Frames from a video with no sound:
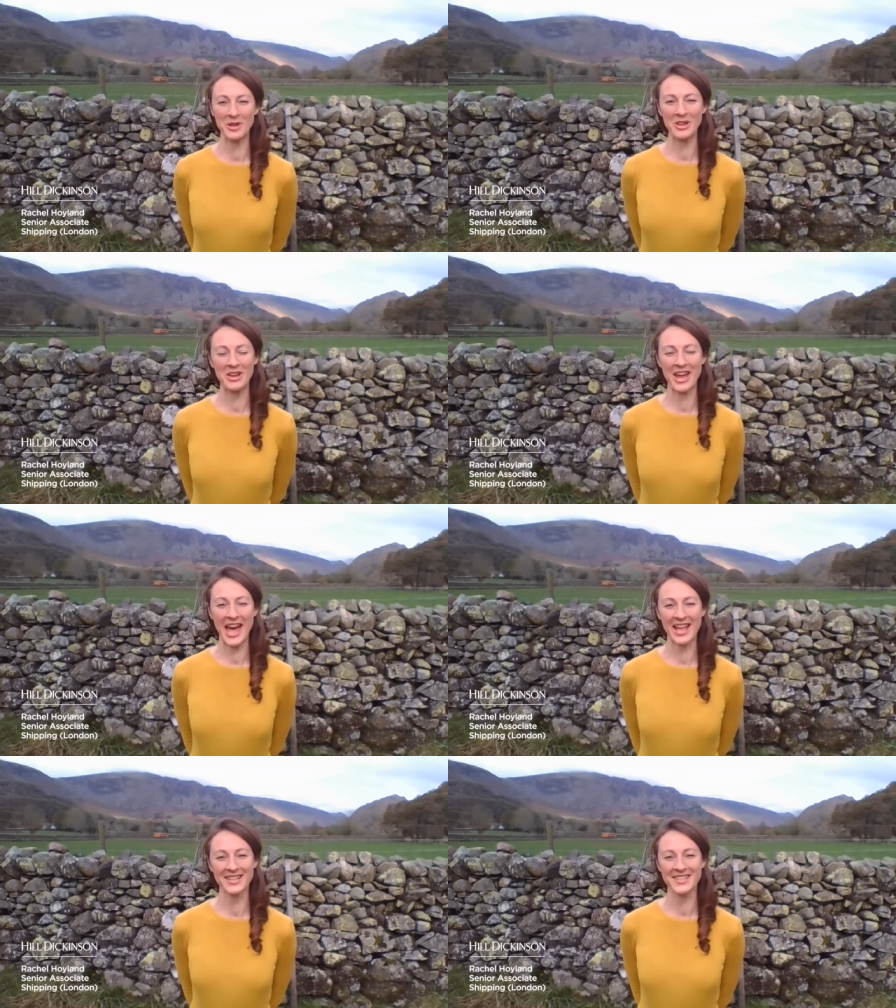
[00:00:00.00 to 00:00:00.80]
a shipping lawyer
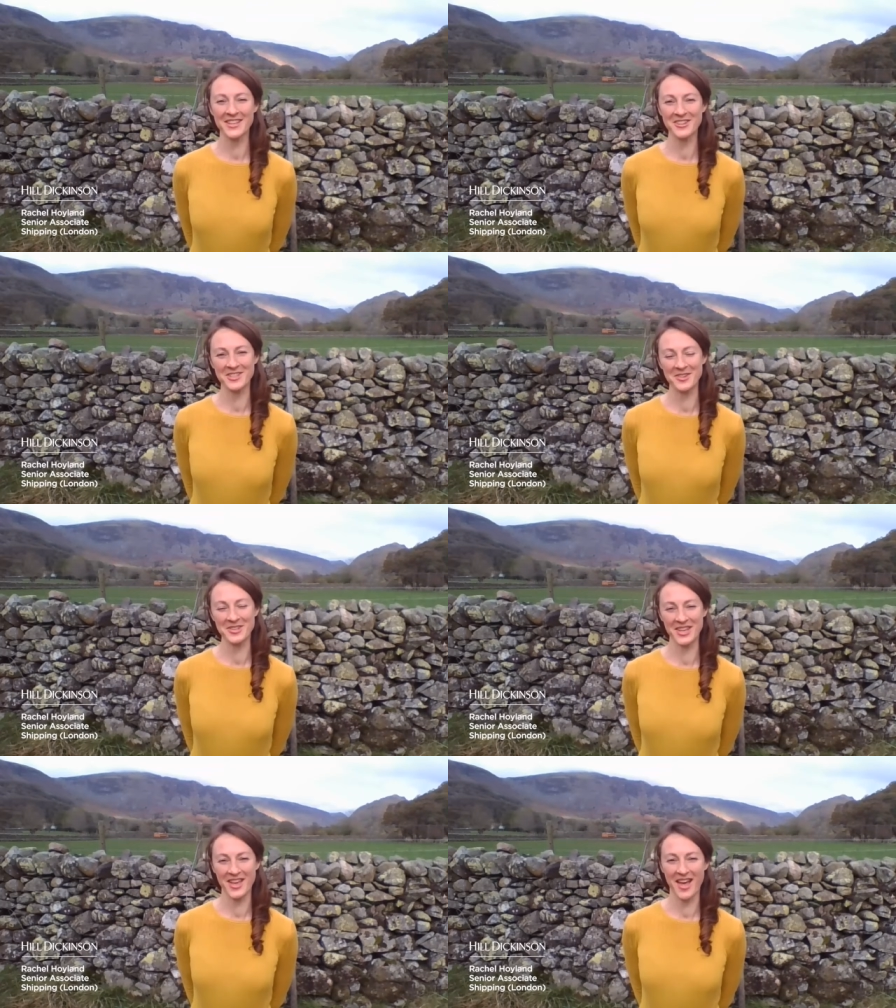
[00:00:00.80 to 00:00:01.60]
and senior
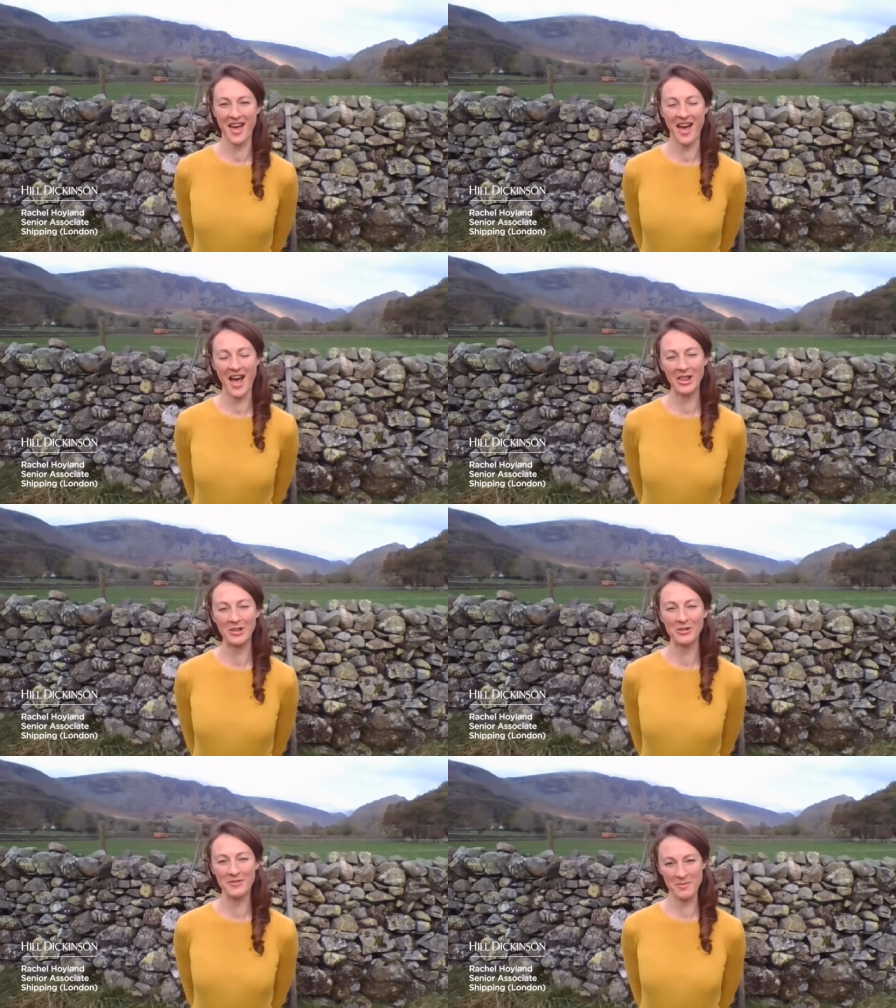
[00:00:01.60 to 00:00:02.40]
associate at
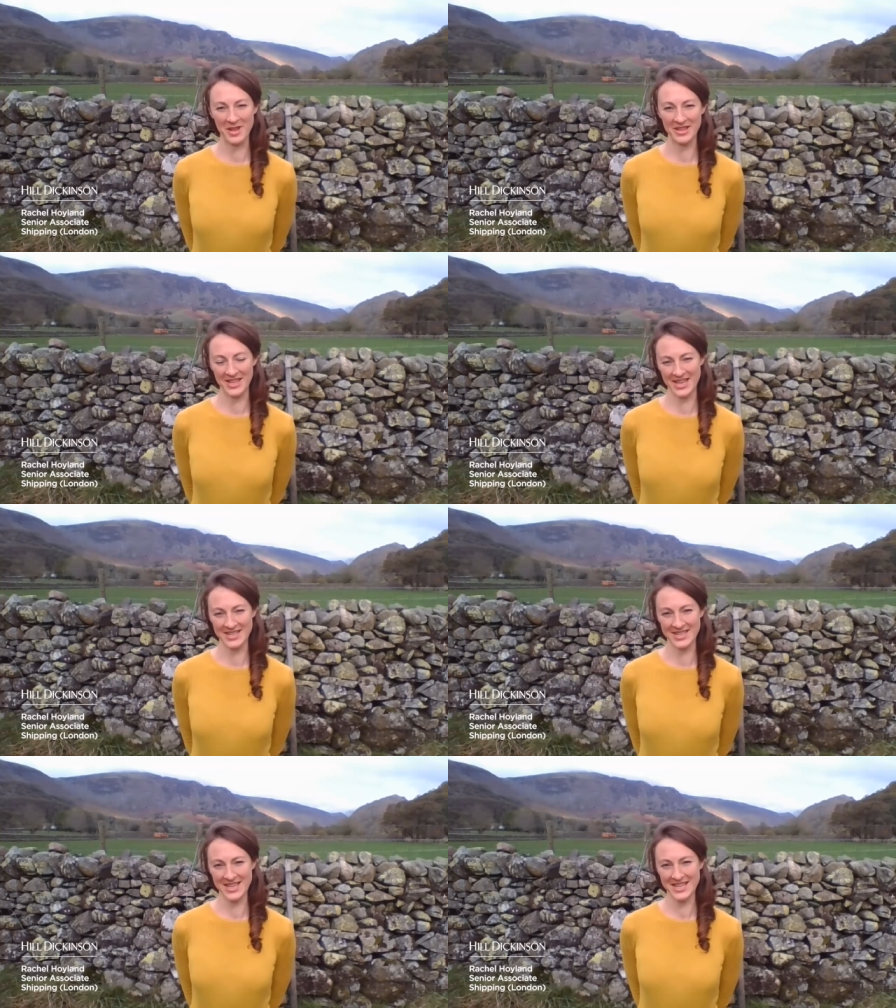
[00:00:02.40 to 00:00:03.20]
law firm Hill
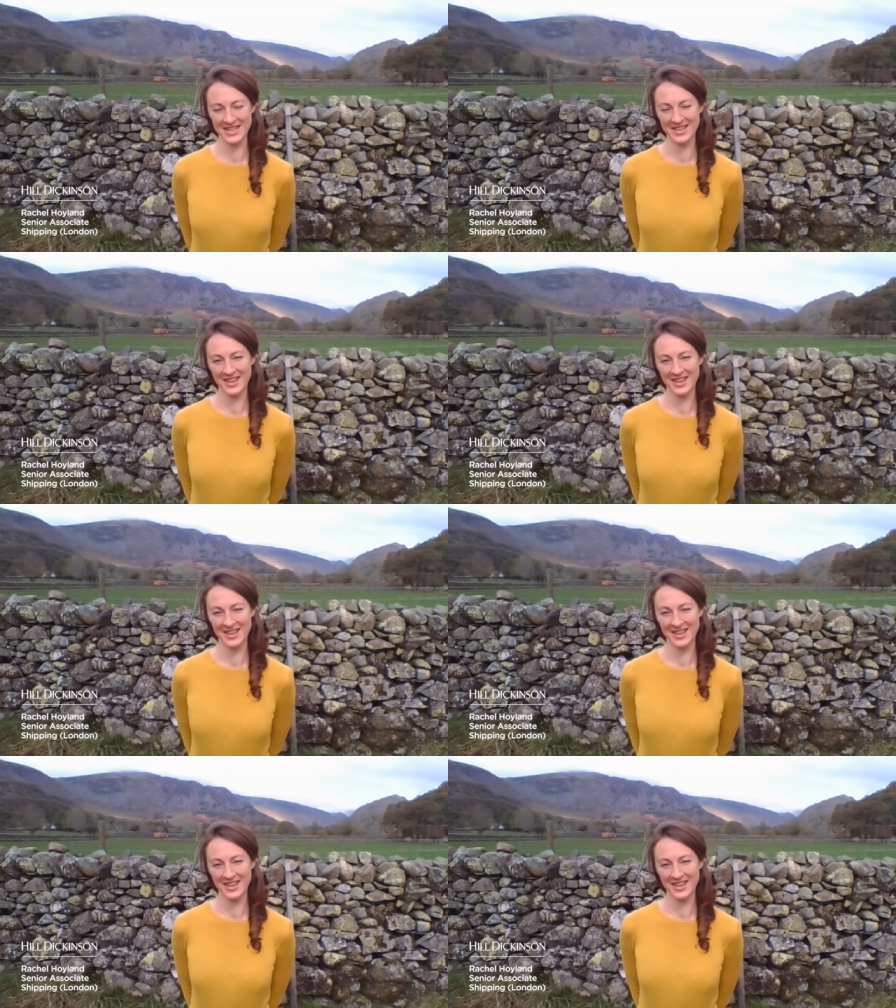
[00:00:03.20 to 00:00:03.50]
Dickinson,